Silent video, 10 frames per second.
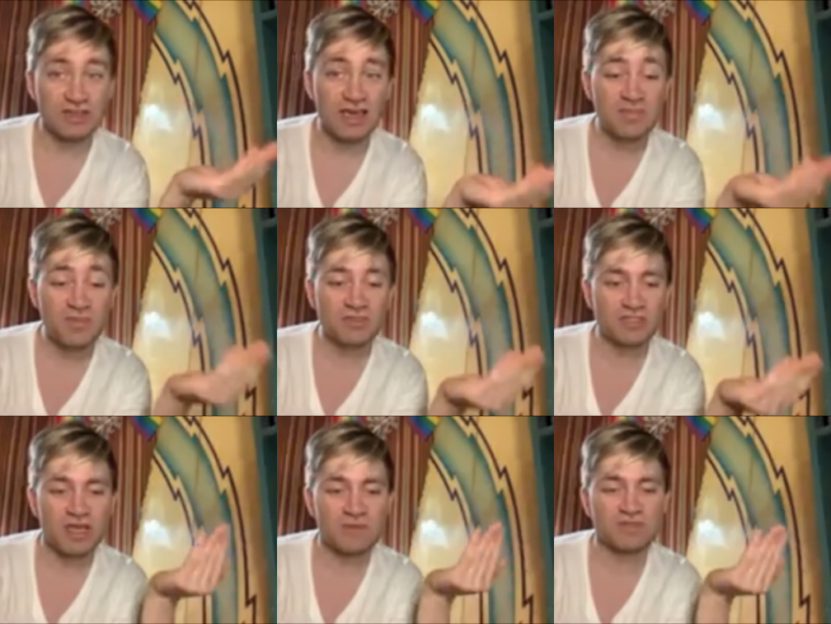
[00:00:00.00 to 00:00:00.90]
most
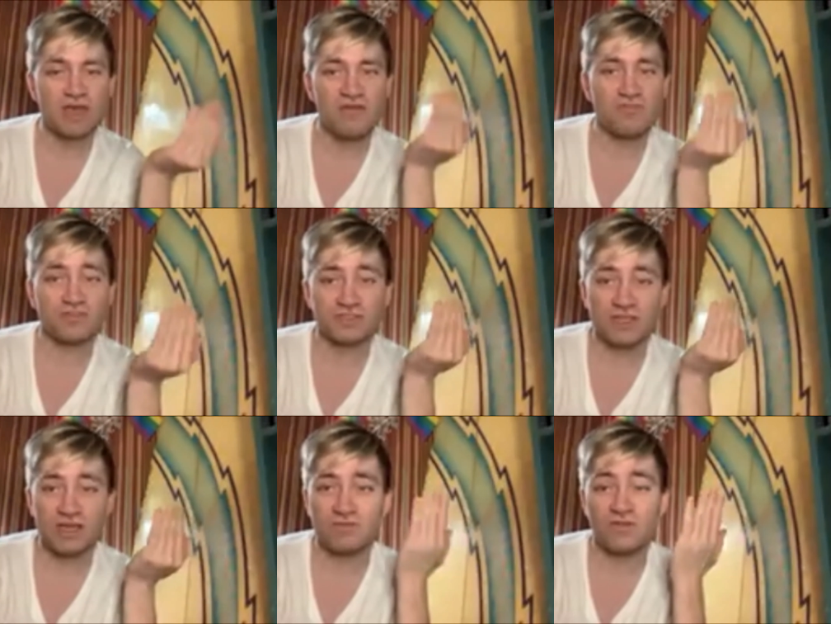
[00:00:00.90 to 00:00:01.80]
games have a
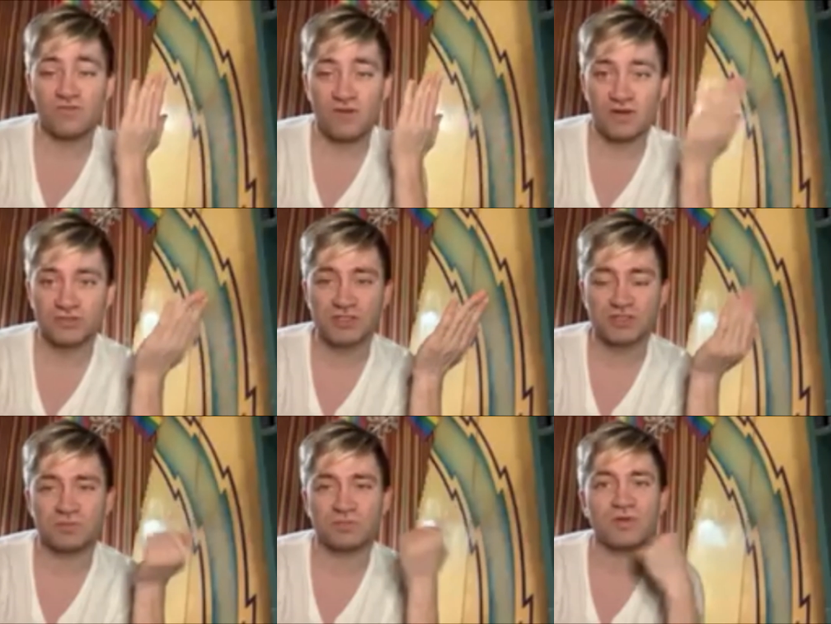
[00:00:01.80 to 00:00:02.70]
save file
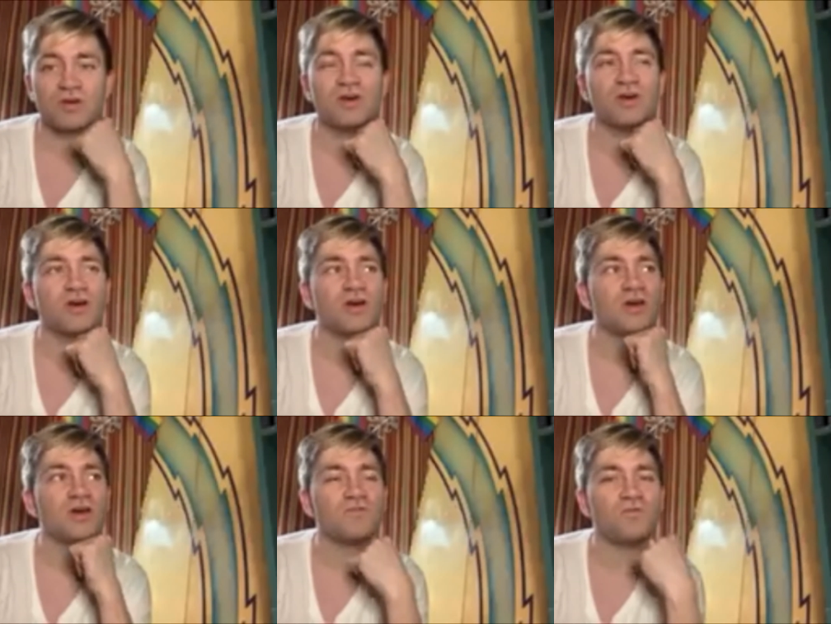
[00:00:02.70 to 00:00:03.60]
system
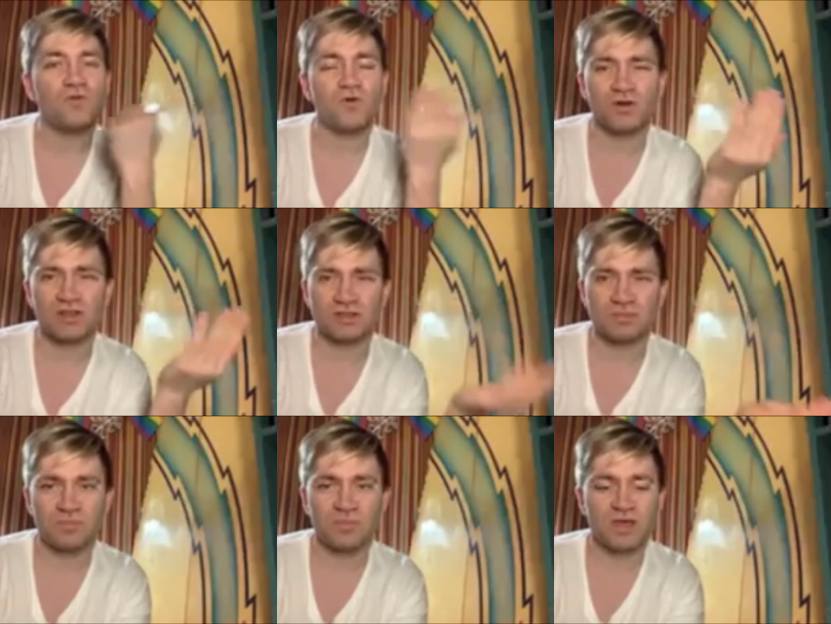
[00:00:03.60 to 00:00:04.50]
for, like,
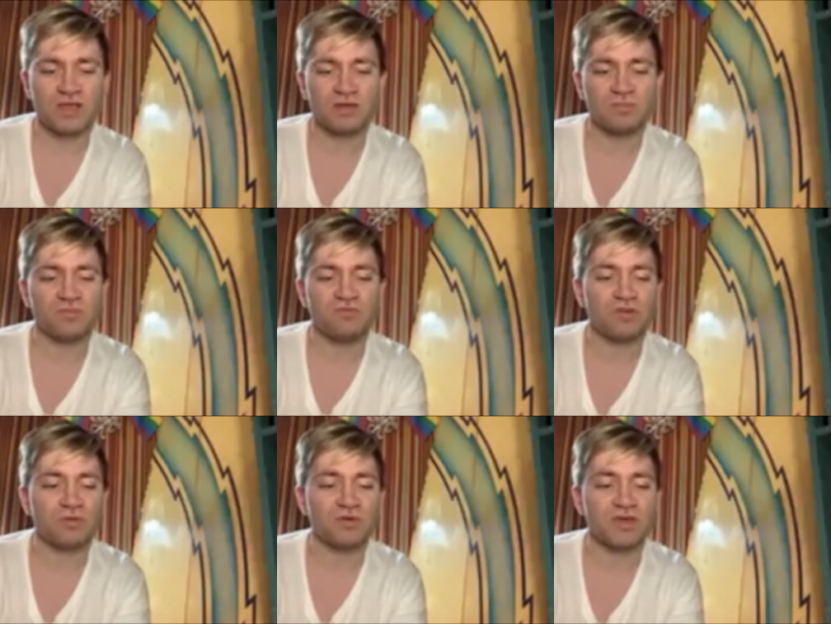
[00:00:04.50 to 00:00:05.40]
for
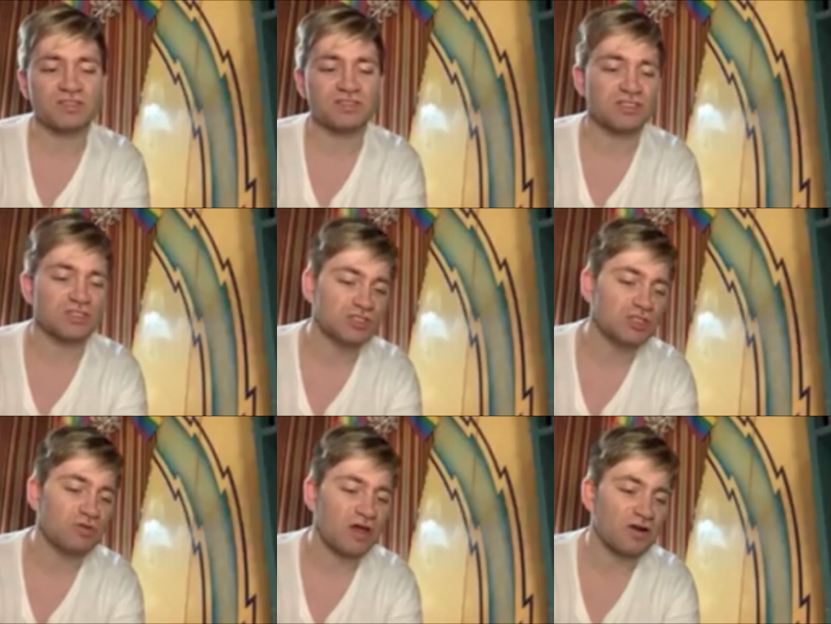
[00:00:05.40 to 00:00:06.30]
the PlayStation
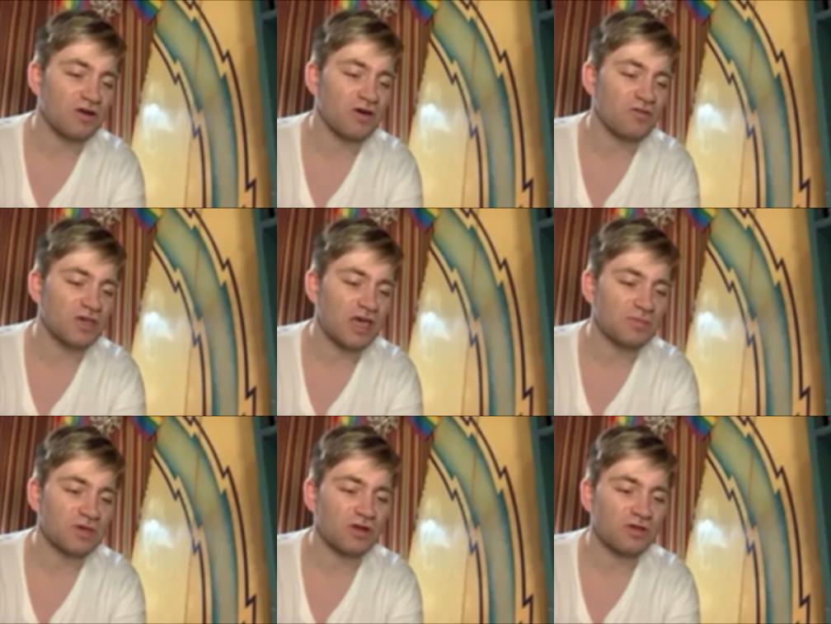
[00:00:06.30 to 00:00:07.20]
2 era of
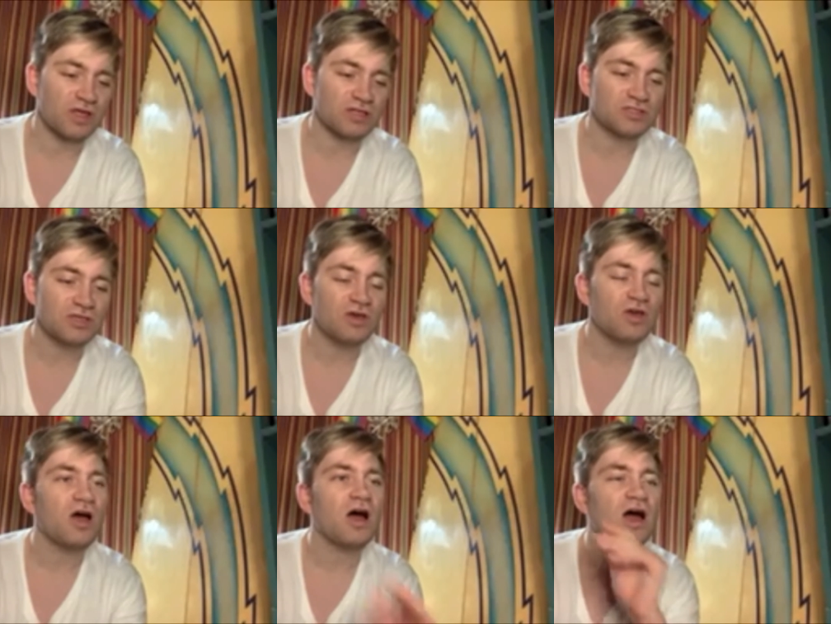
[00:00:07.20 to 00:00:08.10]
gaming and all that.
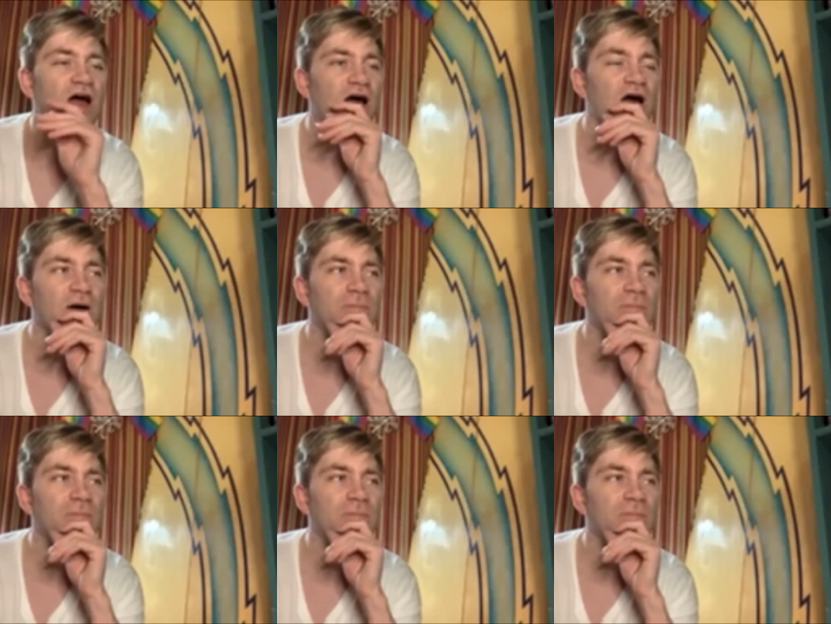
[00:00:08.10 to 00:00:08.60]
I